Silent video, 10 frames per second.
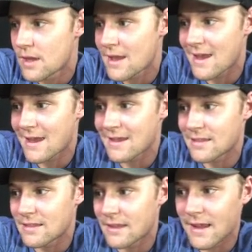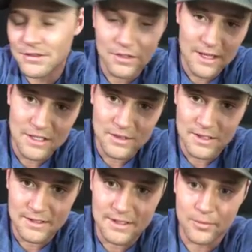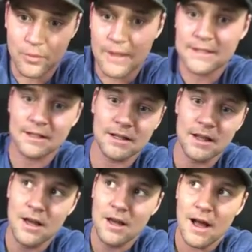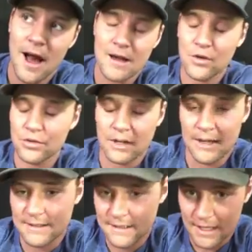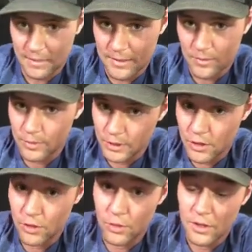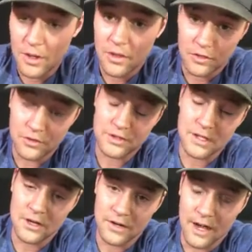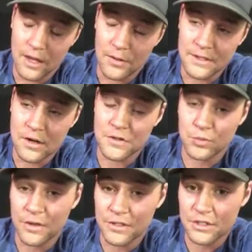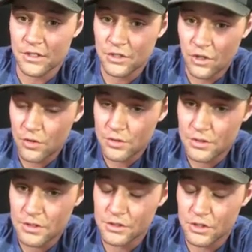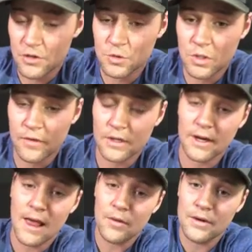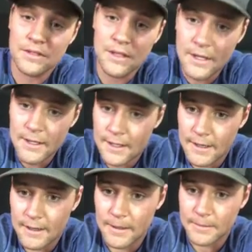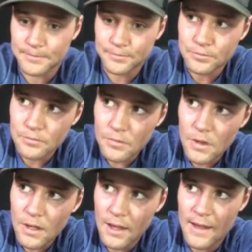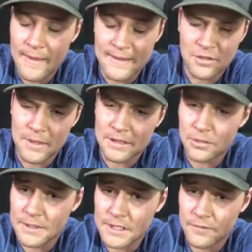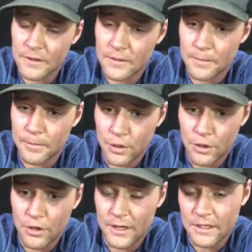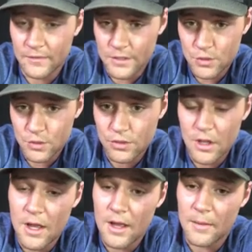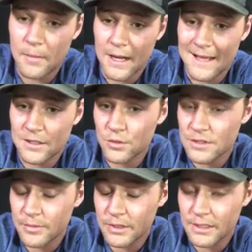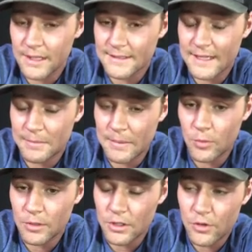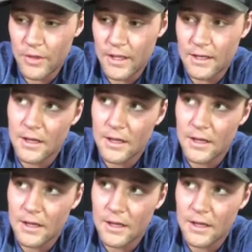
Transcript: And the answer to that is simple. Basically, I don't like to take people below 1,300 calories. I know the spreadsheet shows 1,200 calories, and that's going to be a little bit different per individual, but I don't typically like taking people below that.